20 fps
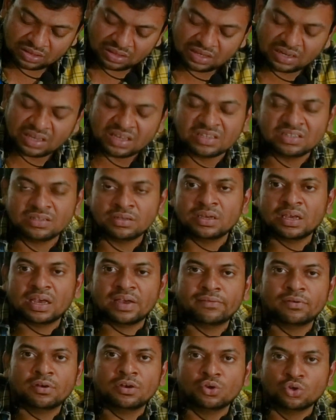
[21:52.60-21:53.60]
3G
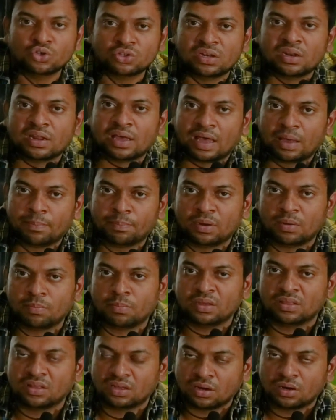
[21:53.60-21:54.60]
evolution happened.
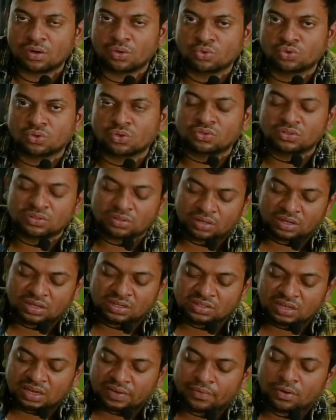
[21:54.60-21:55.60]
By the year 2000,
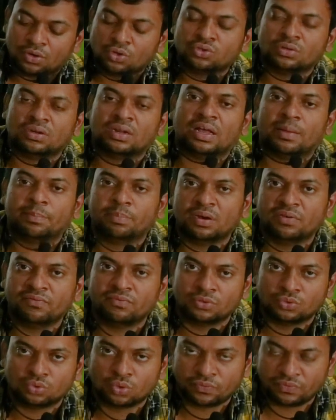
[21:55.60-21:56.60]
3G evolution happened.
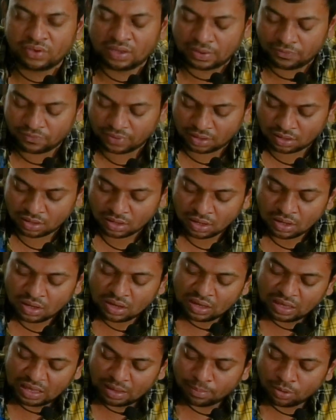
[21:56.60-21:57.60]
So we were
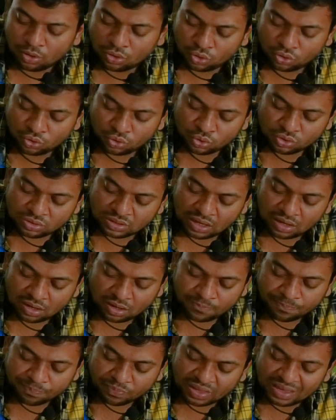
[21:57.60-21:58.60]
able to use our
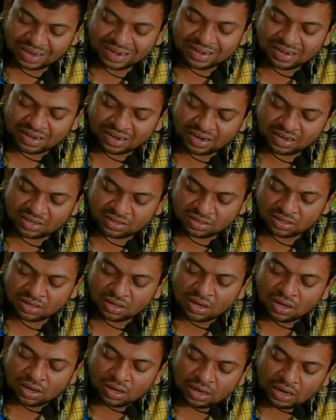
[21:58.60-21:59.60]
internet.
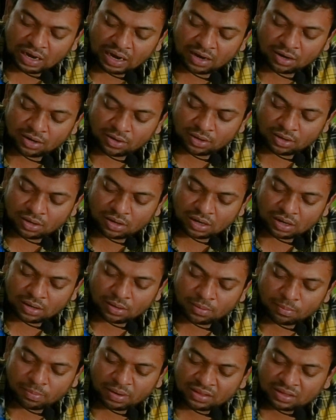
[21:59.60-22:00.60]
And
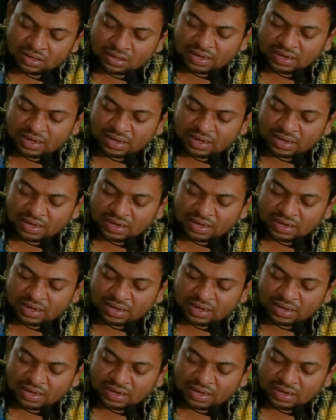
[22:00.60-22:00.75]
by the